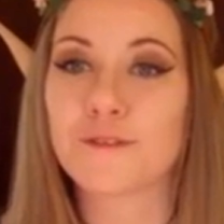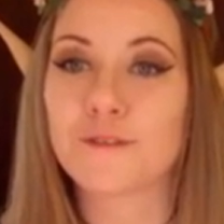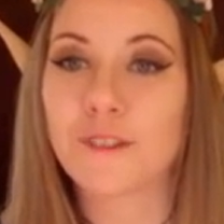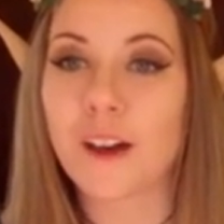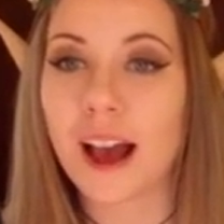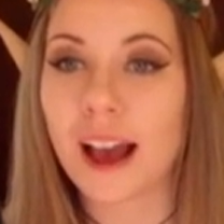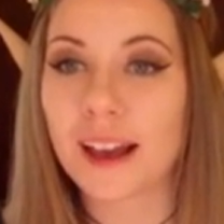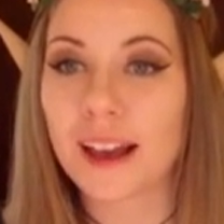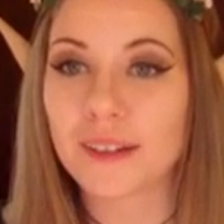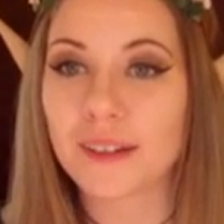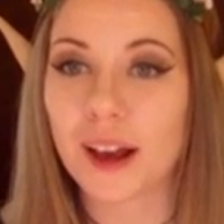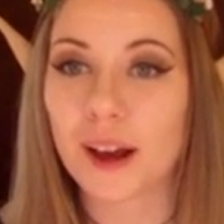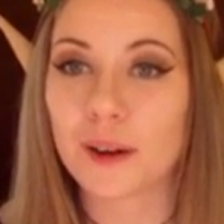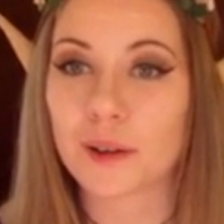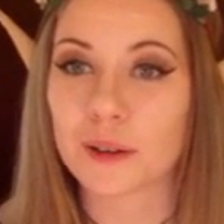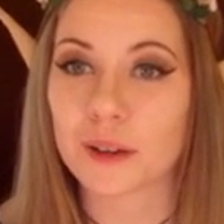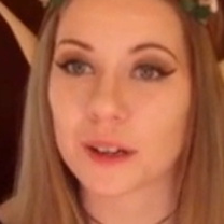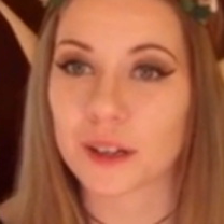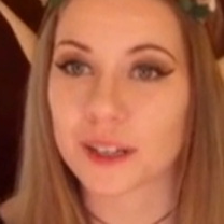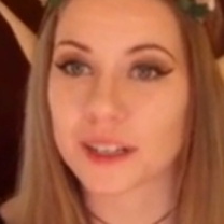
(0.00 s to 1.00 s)
5
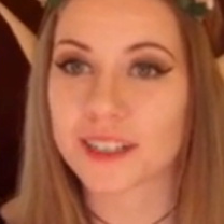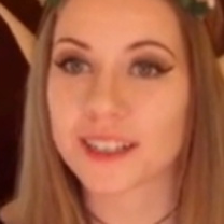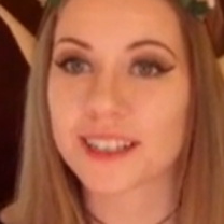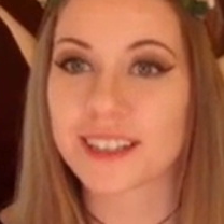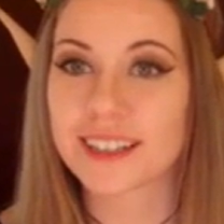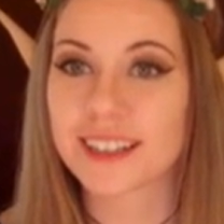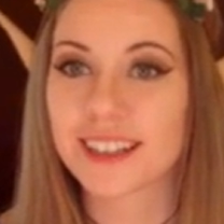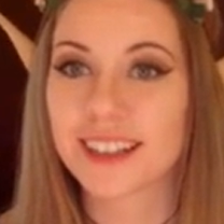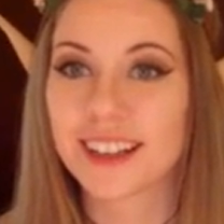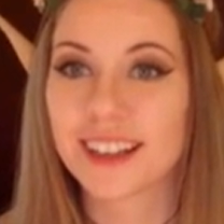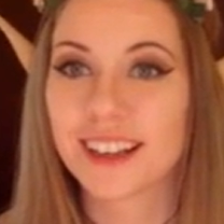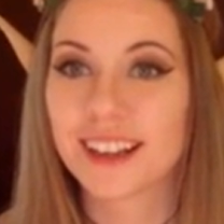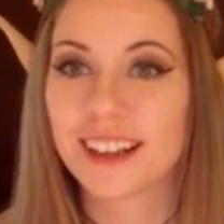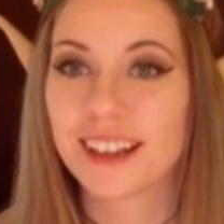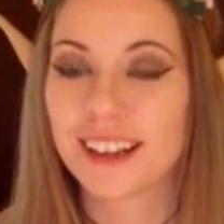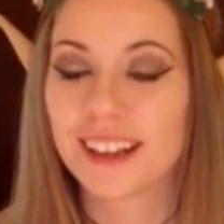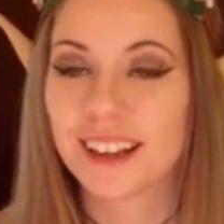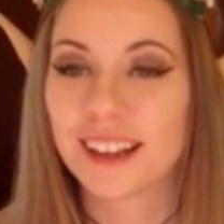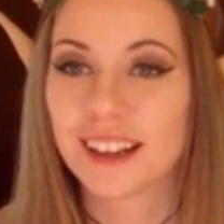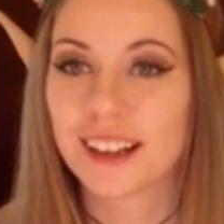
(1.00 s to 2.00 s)
hours.
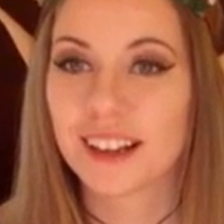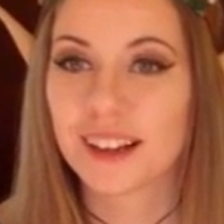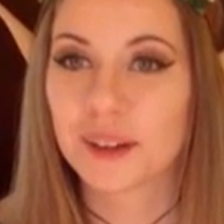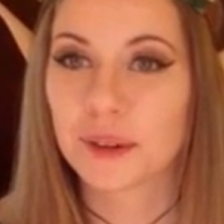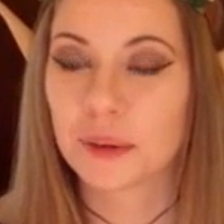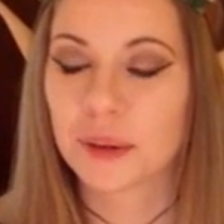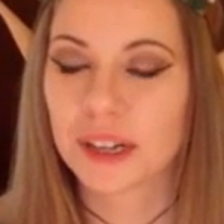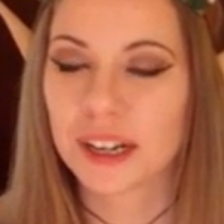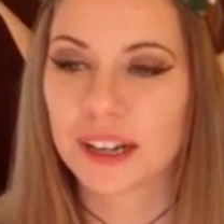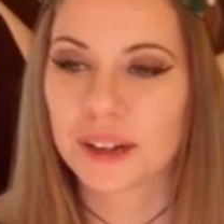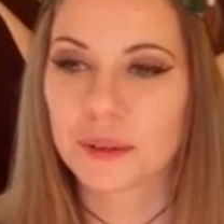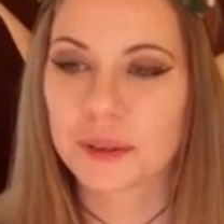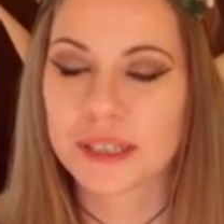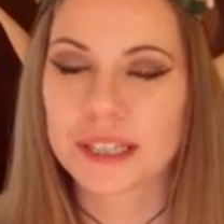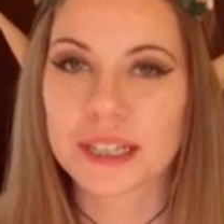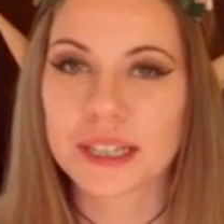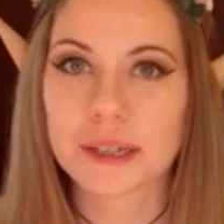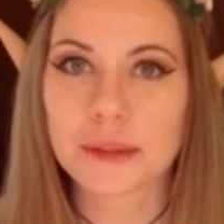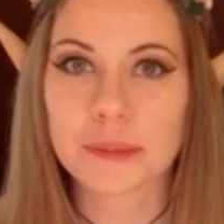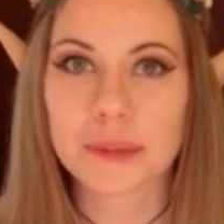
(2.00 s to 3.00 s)
What, was
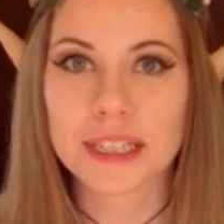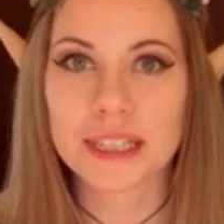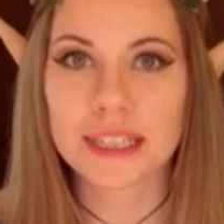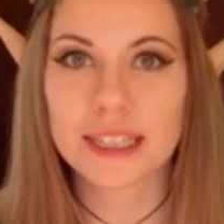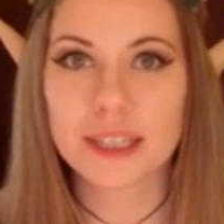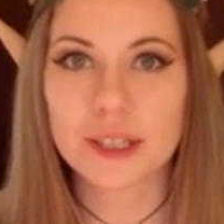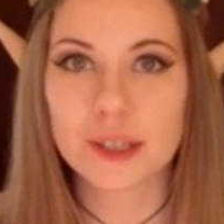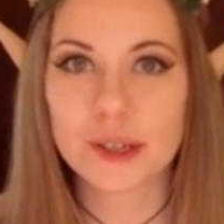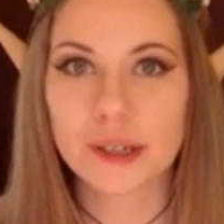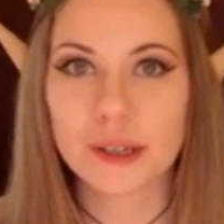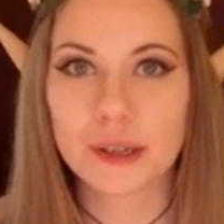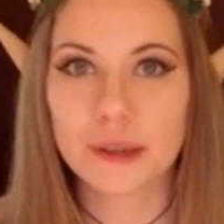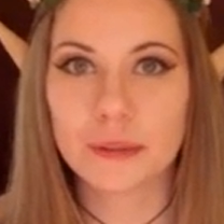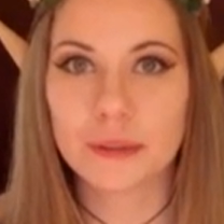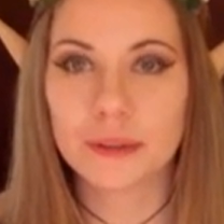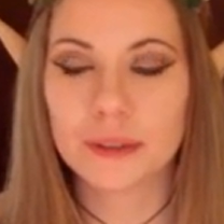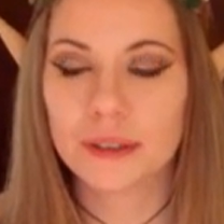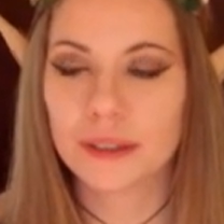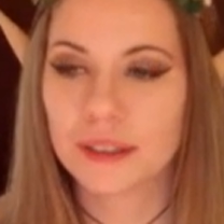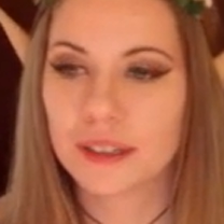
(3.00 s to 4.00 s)
it a business trip?
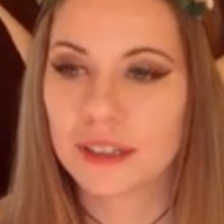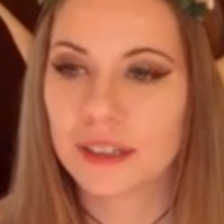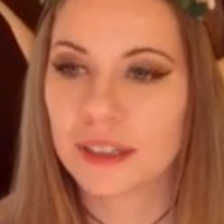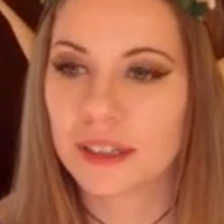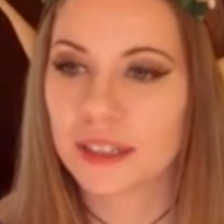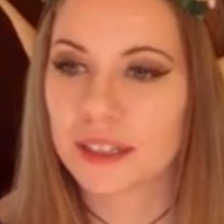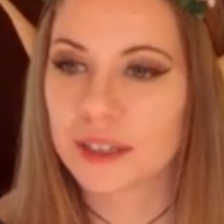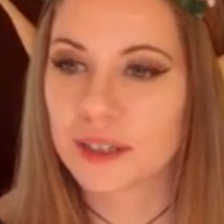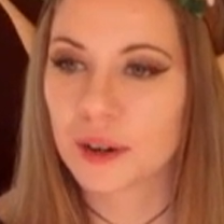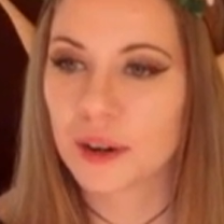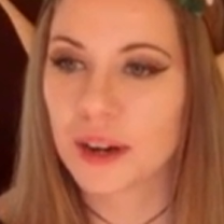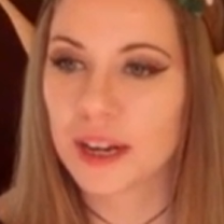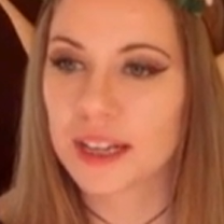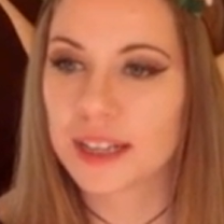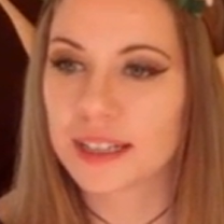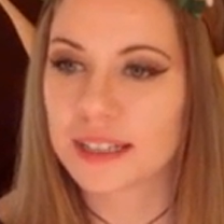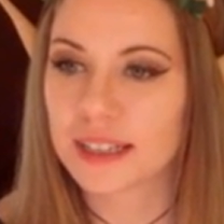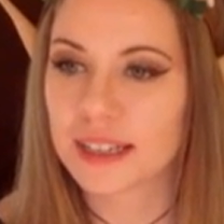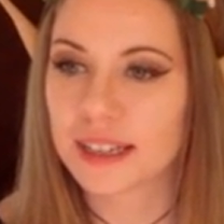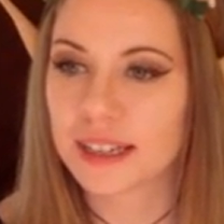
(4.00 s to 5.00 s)
That's
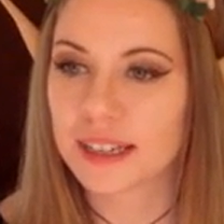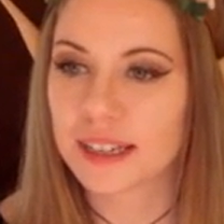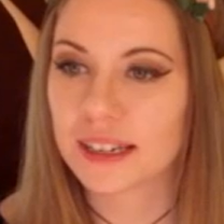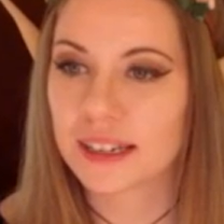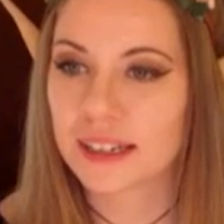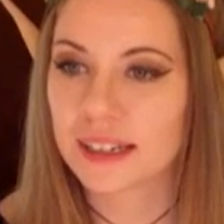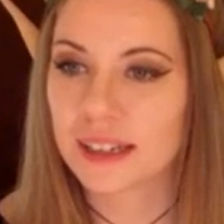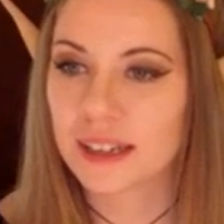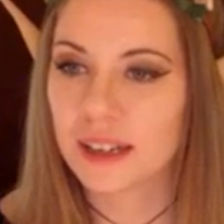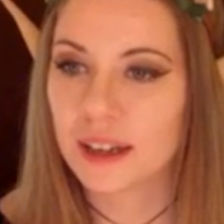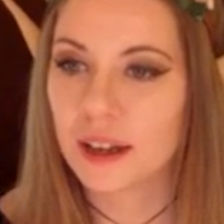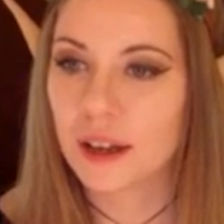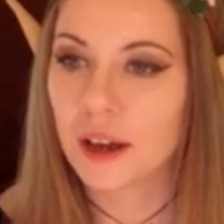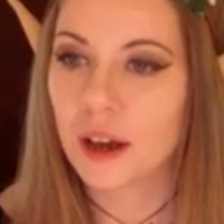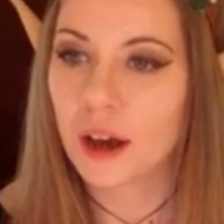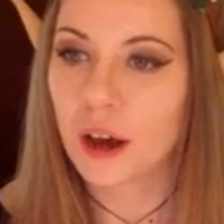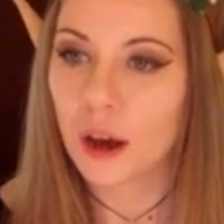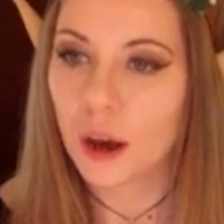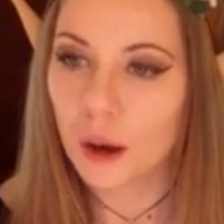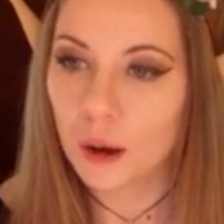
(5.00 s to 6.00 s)
crazy.
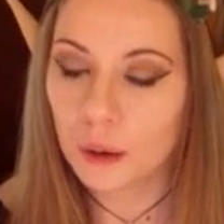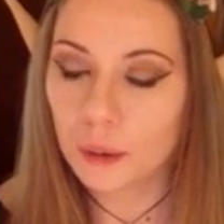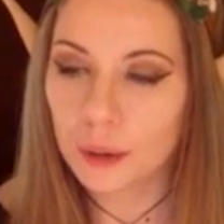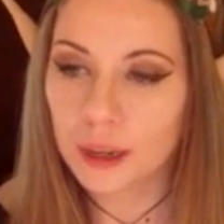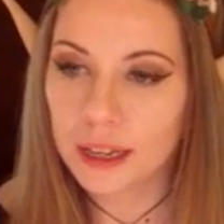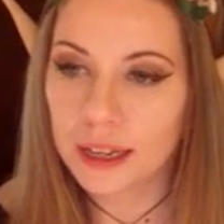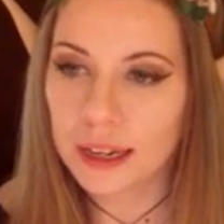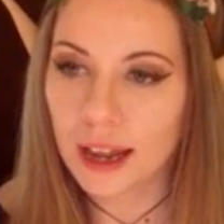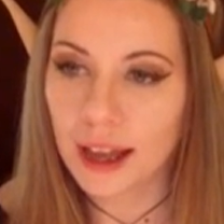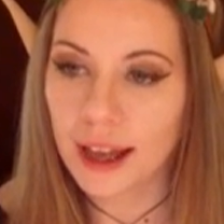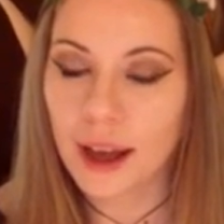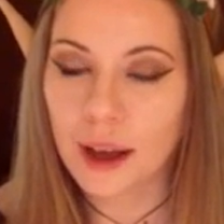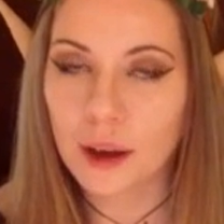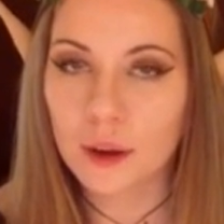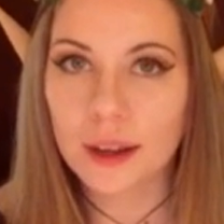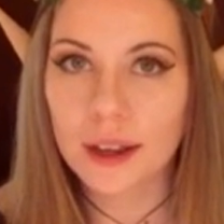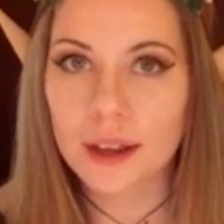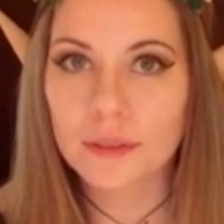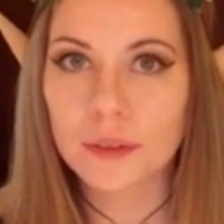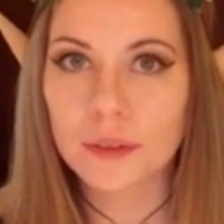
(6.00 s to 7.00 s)
Owen, how have